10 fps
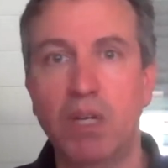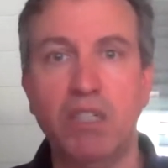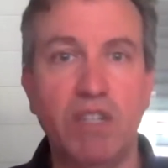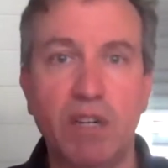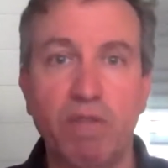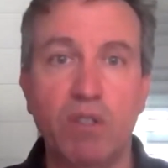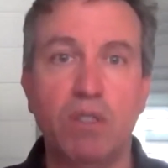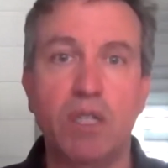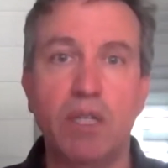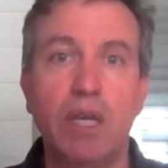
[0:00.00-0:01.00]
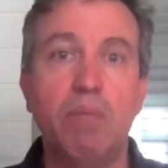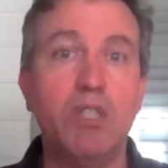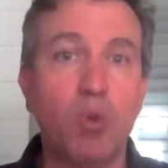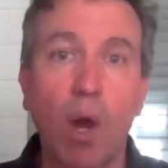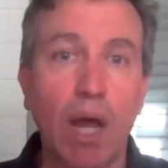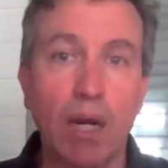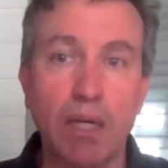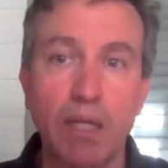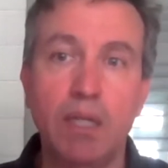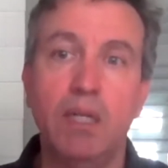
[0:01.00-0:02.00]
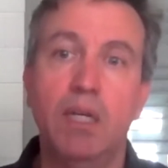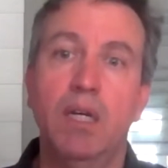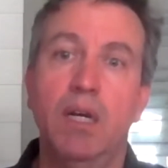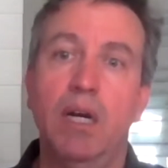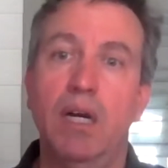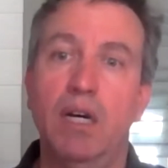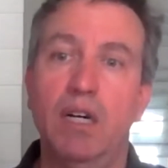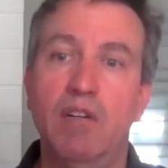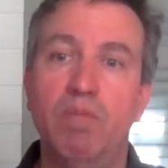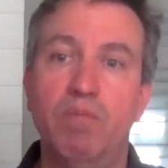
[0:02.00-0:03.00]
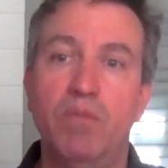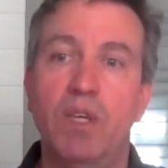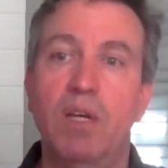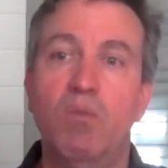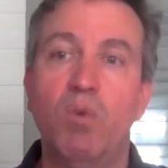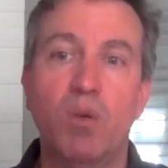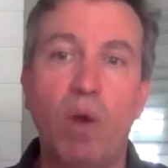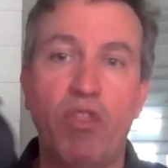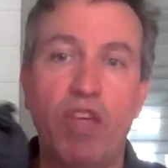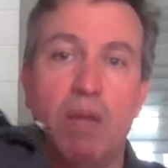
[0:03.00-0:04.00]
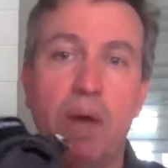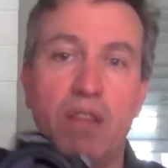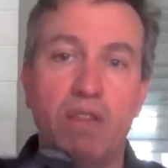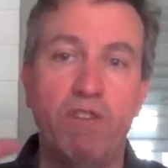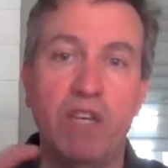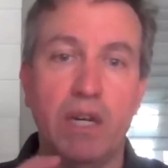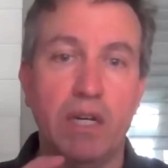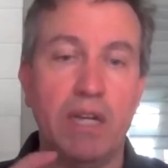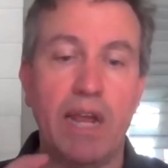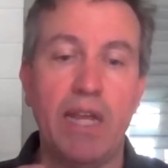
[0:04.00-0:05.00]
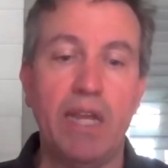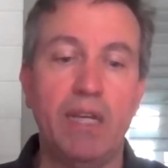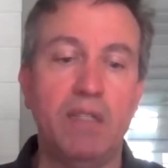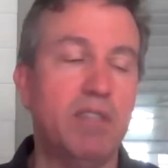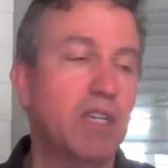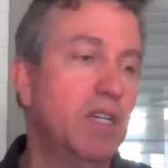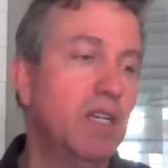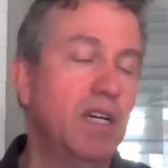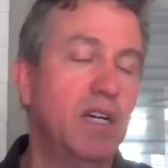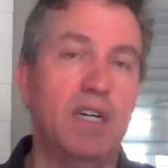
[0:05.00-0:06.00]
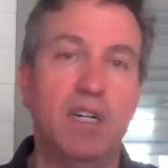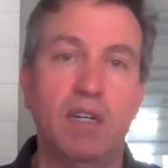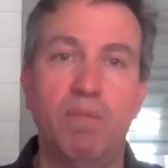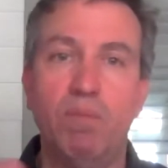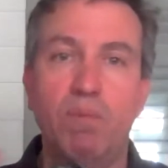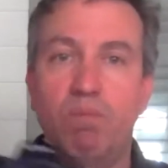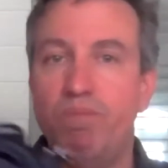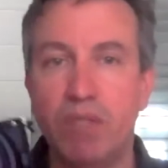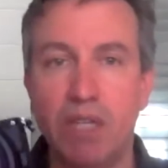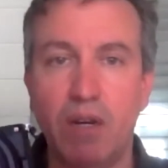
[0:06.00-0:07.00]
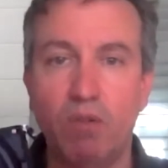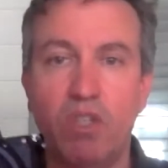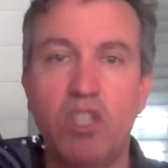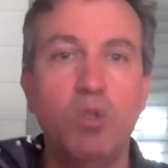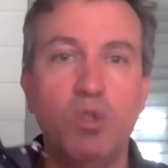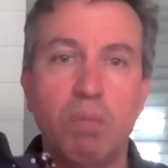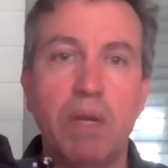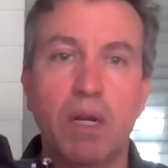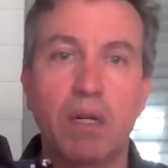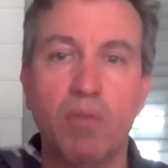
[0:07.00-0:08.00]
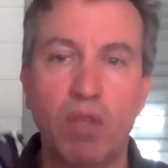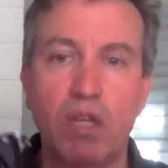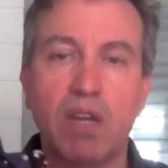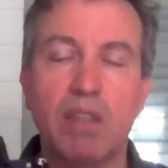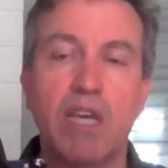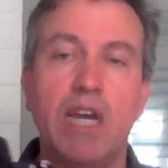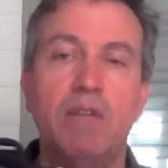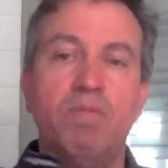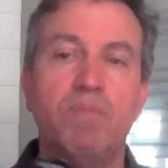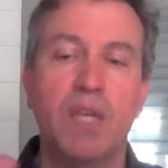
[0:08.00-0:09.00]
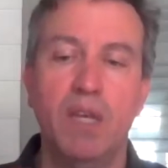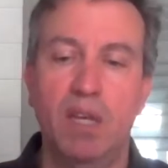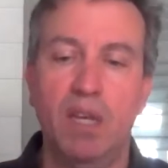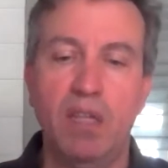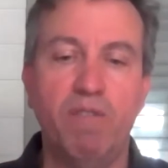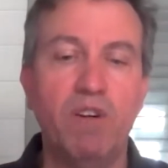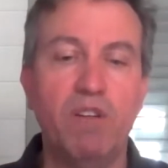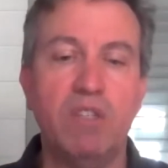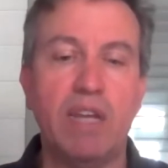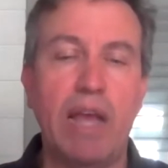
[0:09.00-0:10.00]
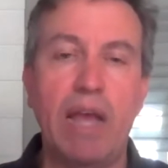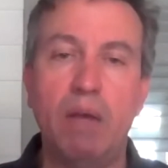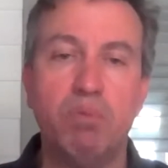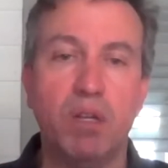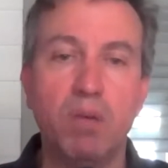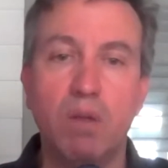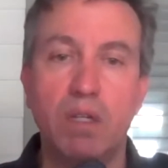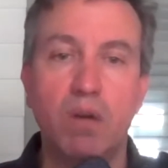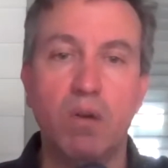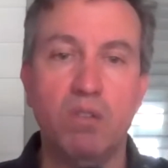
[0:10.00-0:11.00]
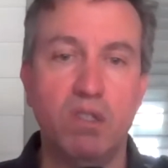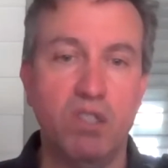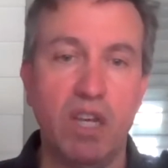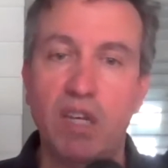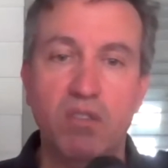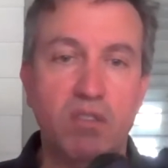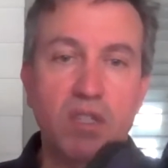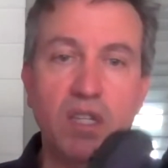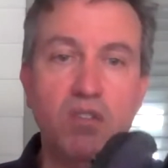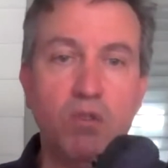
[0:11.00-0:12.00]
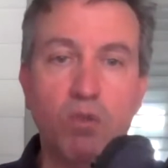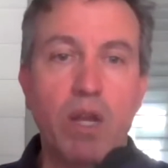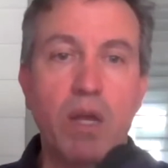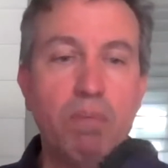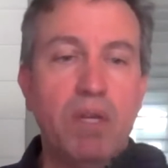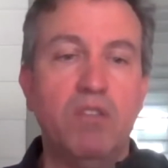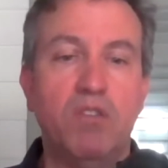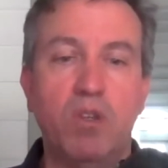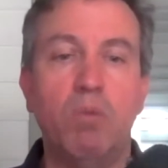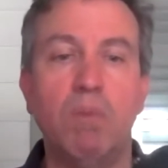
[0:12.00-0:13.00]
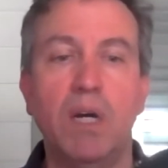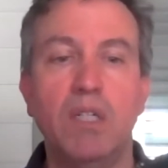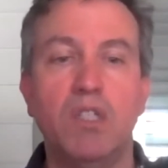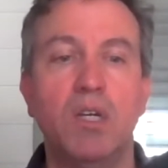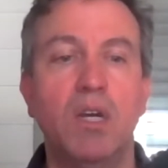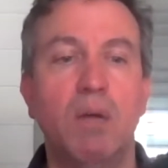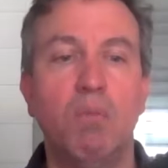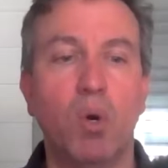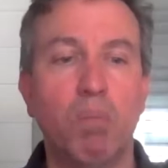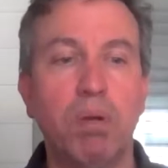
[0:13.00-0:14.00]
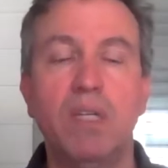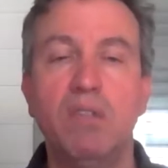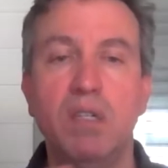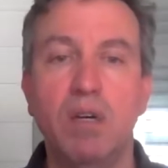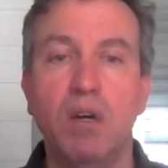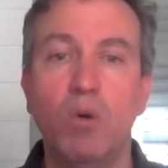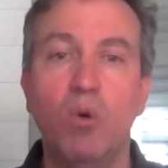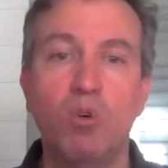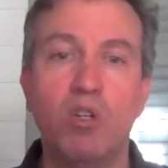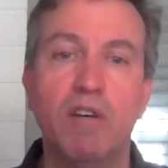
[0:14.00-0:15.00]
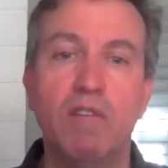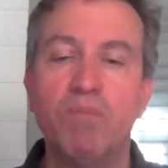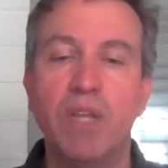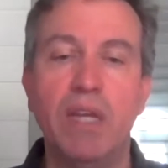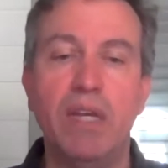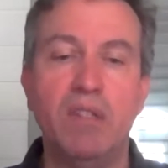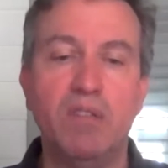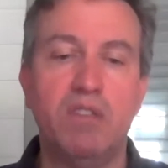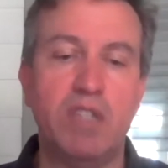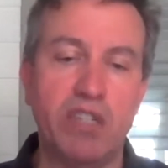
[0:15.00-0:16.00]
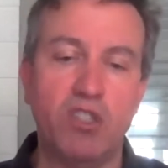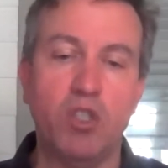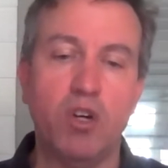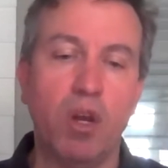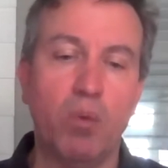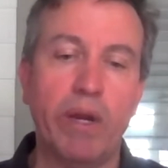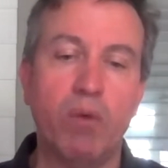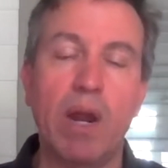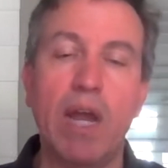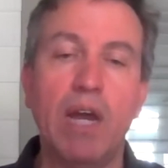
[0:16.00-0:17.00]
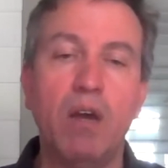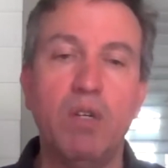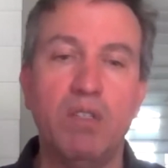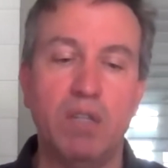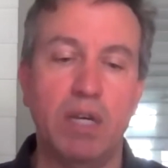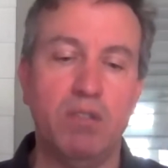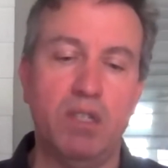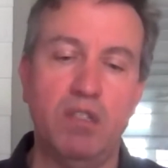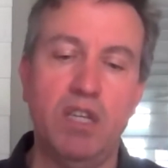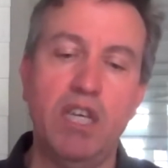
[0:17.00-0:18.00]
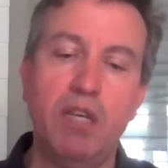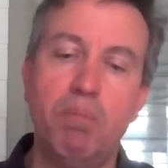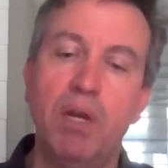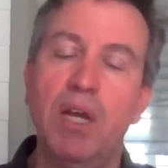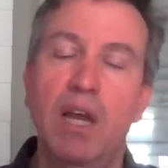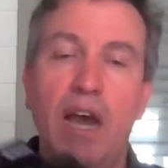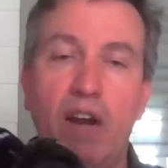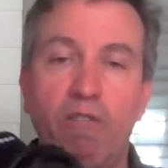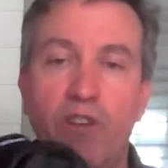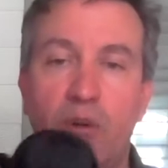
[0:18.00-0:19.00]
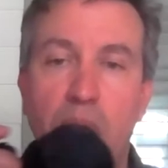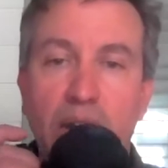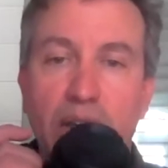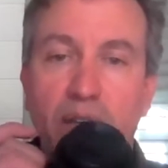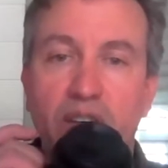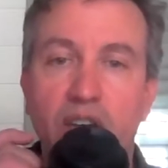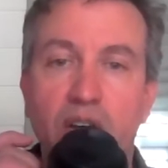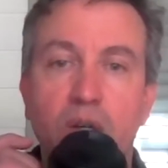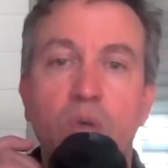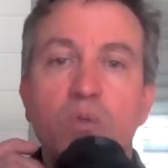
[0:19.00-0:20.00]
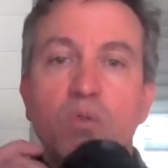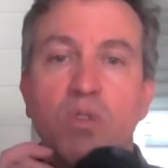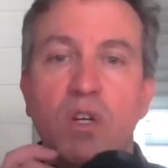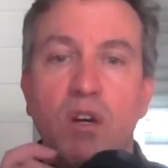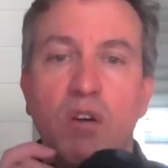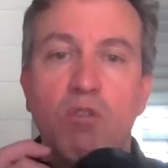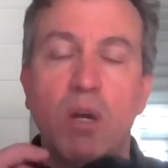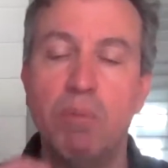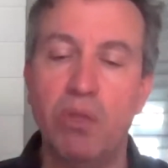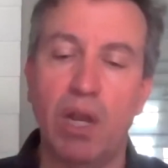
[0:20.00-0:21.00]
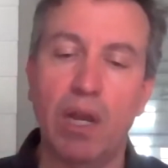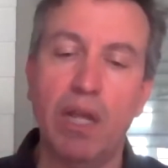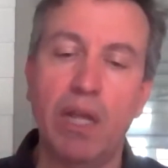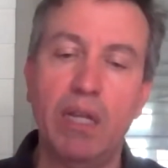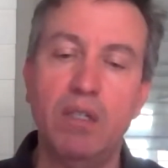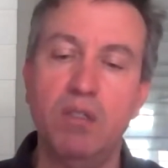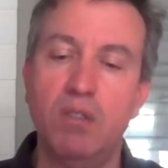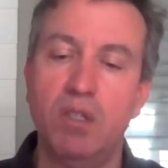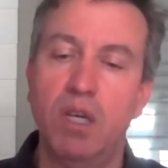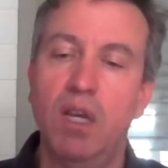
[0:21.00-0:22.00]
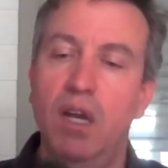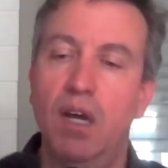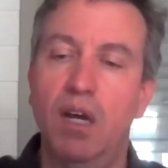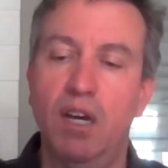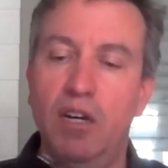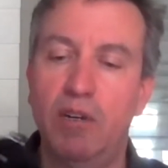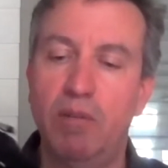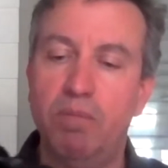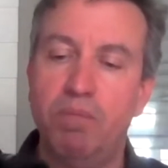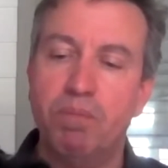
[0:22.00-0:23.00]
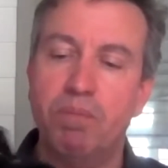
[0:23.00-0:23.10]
much of a difference in the image quality? Um, what do I think about the feel in the hands? Uh, the usability, things like that. And the first thing I absolutely notice is yes, this grip is so much more pleasing to hold. It's textured all the way around. It's nice and deep. I don't feel my knuckles rubbing the lens. Um,